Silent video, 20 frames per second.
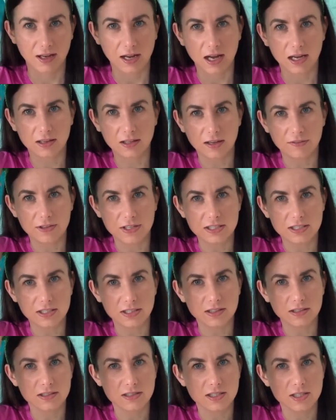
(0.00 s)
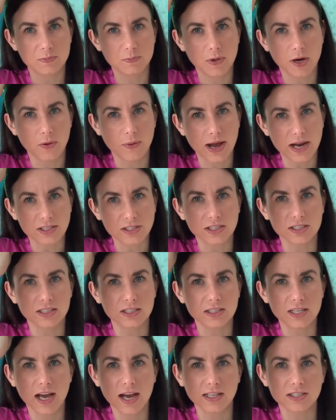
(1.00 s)
I love these ears. This bow actually
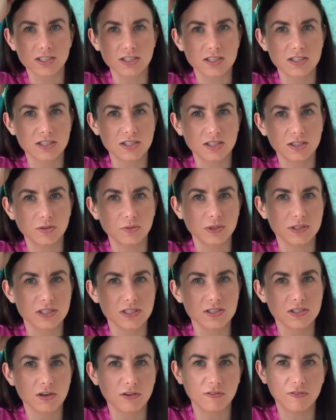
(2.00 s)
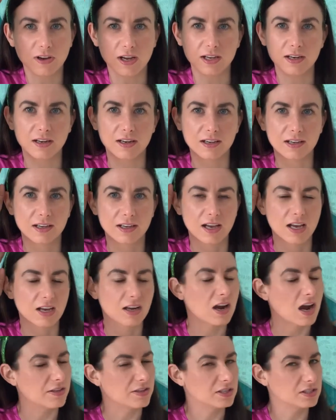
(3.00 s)
detaches too, which is so fun.
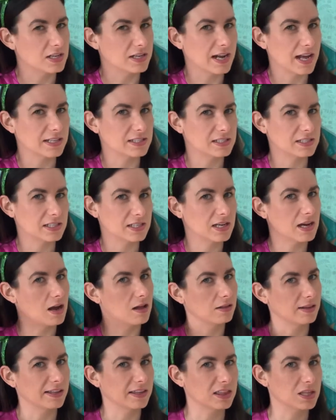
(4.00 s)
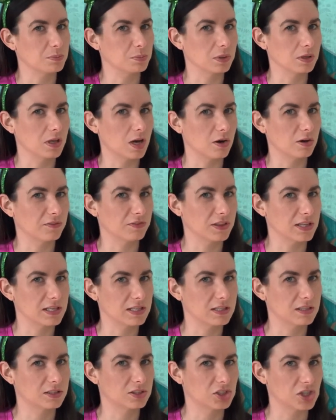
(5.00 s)
Got these on Etsy. I'll link them below if
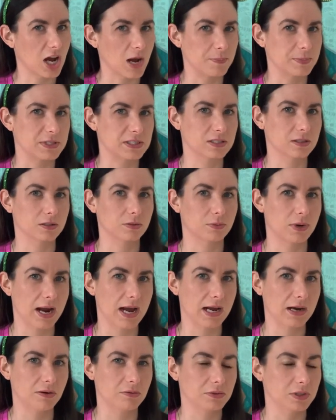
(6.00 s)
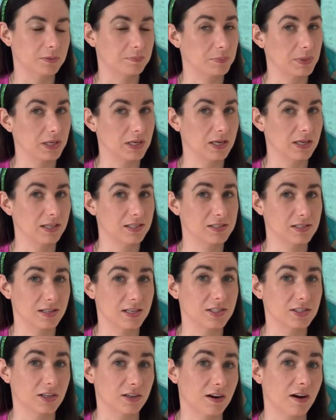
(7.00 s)
the shop is still around because
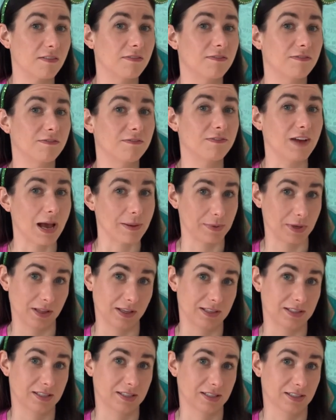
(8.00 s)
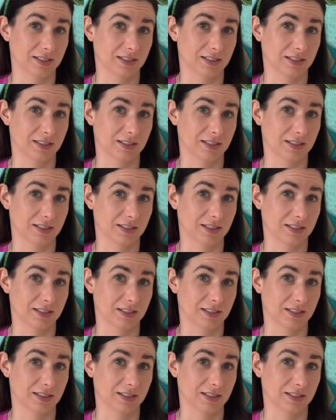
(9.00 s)
these are fabulous.